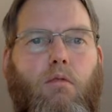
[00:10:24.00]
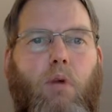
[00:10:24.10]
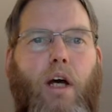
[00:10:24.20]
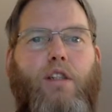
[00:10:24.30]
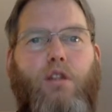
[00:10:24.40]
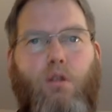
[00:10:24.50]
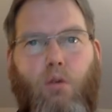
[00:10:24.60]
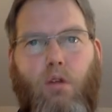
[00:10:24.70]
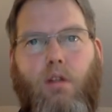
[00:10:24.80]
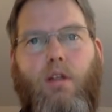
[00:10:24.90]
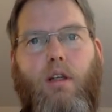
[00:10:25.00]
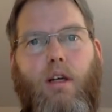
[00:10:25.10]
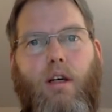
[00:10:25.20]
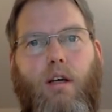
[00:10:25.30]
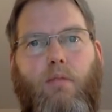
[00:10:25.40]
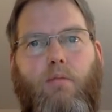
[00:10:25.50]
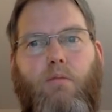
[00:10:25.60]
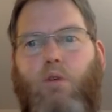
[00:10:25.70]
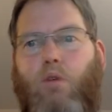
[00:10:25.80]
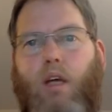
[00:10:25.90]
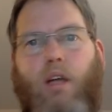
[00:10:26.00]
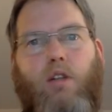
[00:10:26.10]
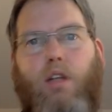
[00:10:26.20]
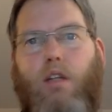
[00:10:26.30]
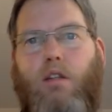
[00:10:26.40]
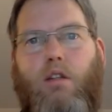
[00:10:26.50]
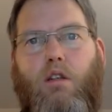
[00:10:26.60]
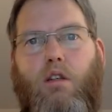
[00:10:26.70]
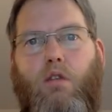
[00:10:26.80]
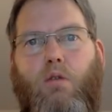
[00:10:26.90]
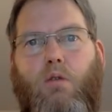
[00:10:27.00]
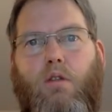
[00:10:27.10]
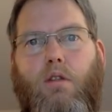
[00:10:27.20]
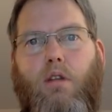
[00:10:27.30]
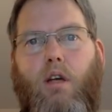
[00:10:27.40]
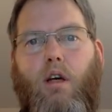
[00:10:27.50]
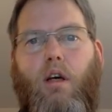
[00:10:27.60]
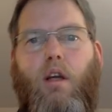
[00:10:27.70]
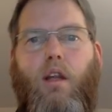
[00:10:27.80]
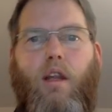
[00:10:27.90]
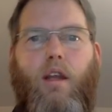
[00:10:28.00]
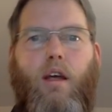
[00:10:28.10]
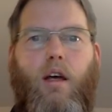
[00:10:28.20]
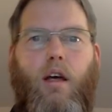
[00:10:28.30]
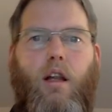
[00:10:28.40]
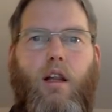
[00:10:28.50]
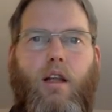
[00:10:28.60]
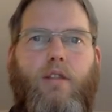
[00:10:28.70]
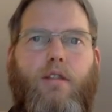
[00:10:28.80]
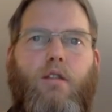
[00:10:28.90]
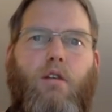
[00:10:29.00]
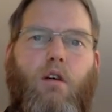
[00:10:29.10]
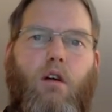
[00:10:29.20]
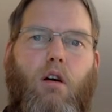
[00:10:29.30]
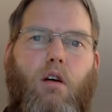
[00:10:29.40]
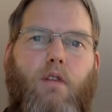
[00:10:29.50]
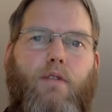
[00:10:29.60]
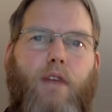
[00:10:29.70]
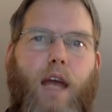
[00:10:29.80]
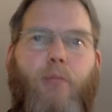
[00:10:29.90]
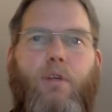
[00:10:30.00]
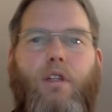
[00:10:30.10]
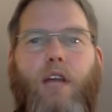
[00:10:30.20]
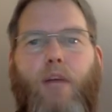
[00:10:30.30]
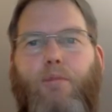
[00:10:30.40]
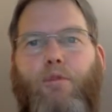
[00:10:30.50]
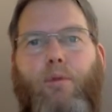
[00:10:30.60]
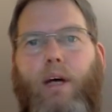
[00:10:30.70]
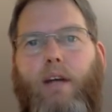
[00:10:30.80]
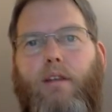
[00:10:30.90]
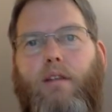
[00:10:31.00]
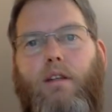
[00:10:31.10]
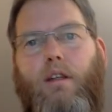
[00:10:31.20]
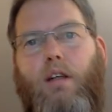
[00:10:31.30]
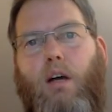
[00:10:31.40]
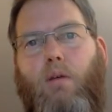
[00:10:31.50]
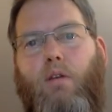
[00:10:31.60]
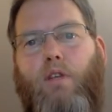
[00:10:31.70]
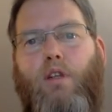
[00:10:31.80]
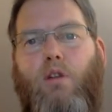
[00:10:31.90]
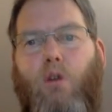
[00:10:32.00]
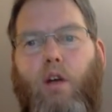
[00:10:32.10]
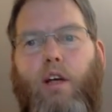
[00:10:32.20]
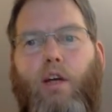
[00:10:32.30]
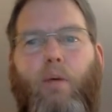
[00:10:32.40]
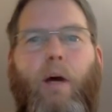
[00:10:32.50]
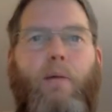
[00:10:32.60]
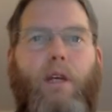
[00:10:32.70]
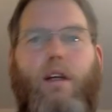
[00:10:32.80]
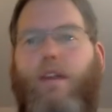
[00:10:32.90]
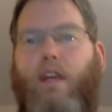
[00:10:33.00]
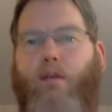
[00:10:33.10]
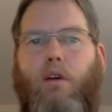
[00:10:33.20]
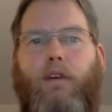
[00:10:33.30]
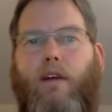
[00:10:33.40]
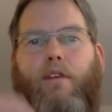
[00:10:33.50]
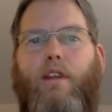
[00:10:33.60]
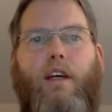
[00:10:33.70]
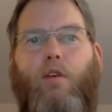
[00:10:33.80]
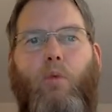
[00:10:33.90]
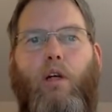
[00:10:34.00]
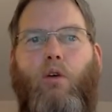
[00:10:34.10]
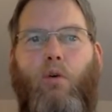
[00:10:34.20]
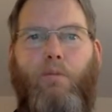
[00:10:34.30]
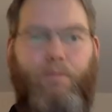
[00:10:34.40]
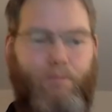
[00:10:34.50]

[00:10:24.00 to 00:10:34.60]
my students, you can just use the list of libraries I provide in our virtual learning environment, and then you have everything in one go.